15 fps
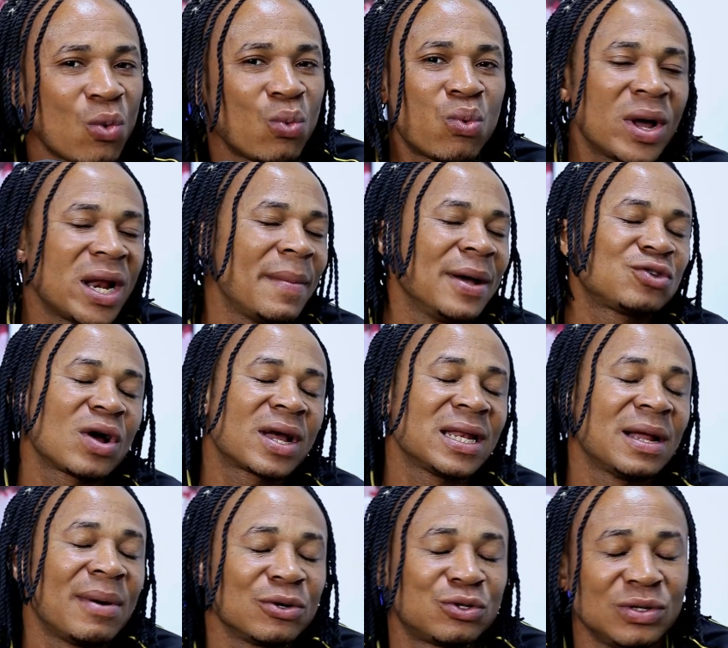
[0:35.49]
What am I
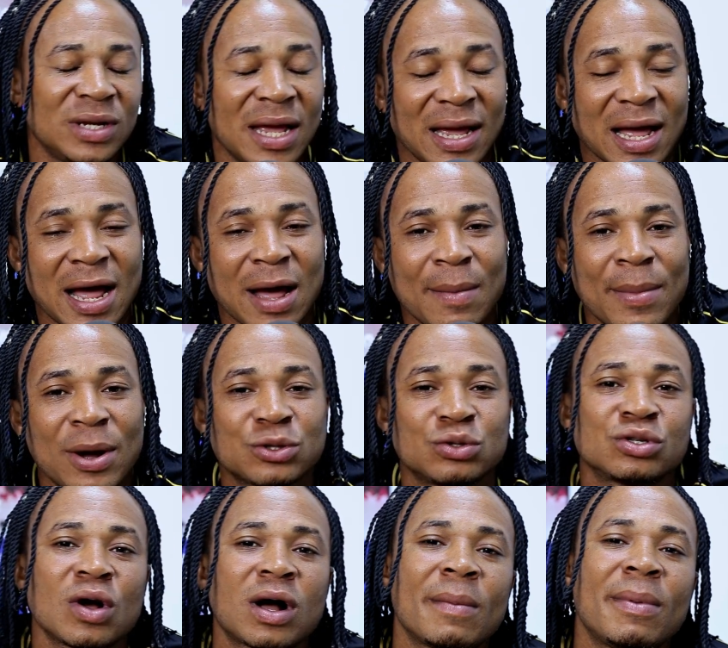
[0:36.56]
talking about today? I'm about
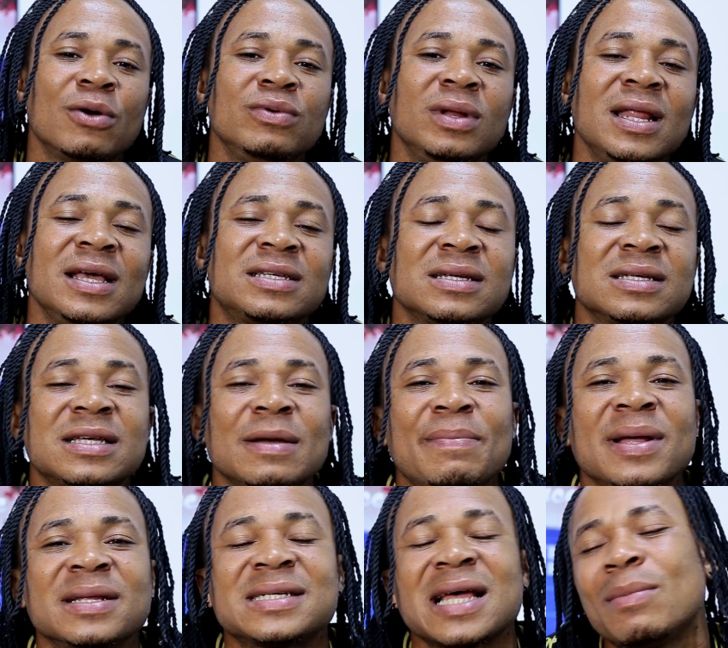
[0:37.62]
to talk about
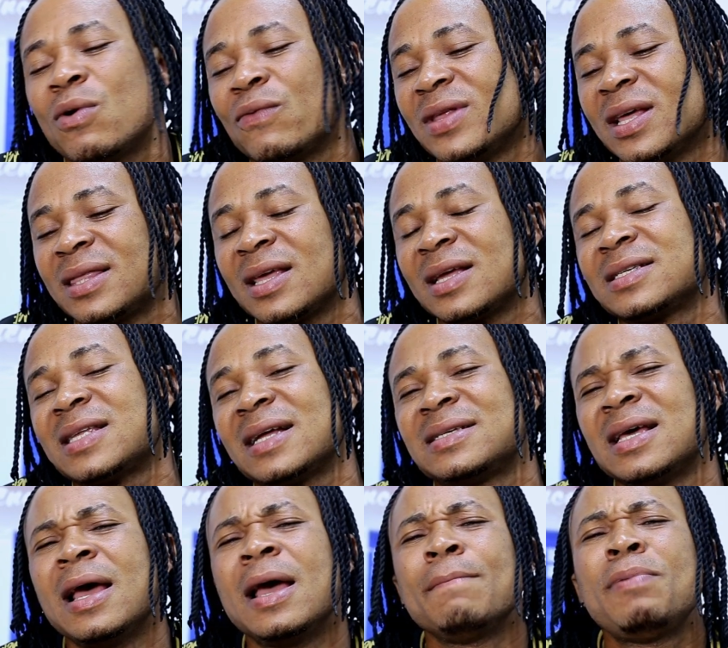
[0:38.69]
relationship and some of the things
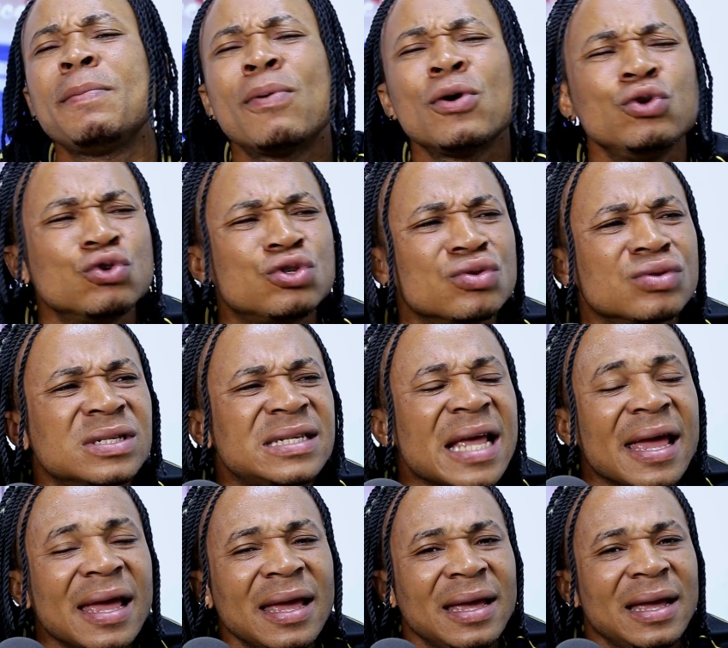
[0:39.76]
that people used to
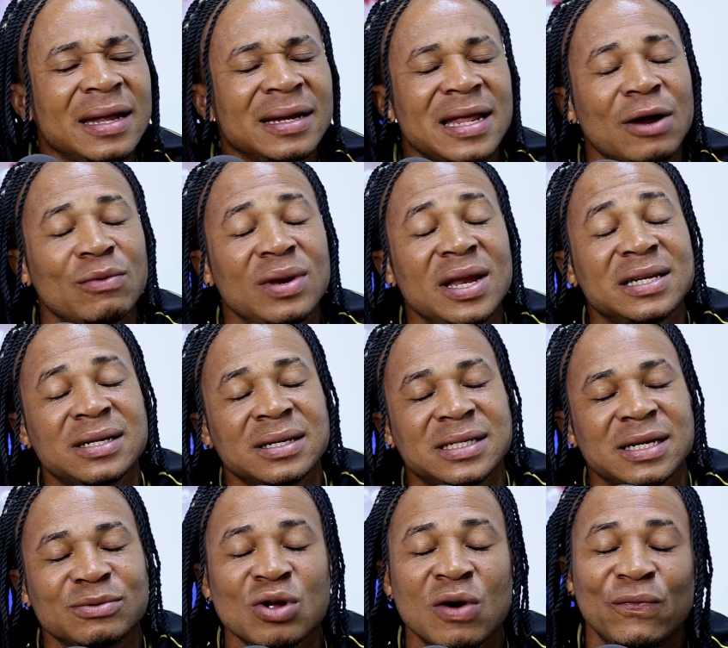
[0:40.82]
say in their
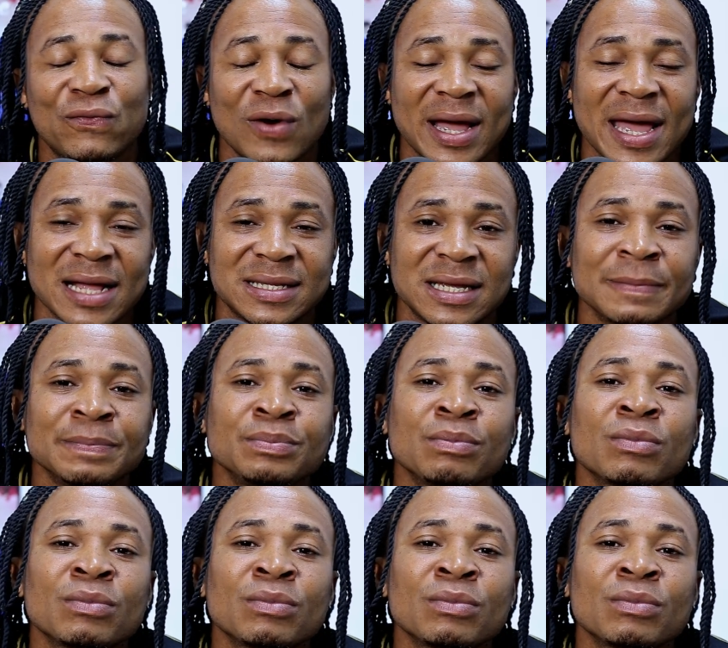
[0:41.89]
relationship. Don't forget